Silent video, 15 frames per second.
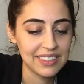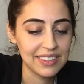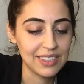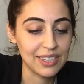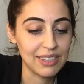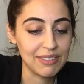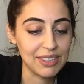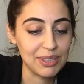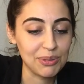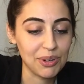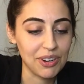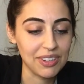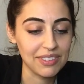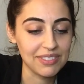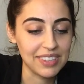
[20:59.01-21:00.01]
They're giving you
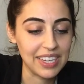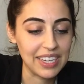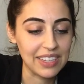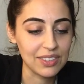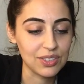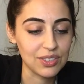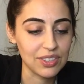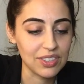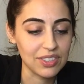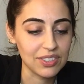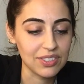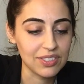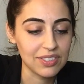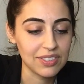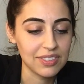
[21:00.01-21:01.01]
all of the
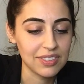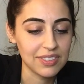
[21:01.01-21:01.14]
answers.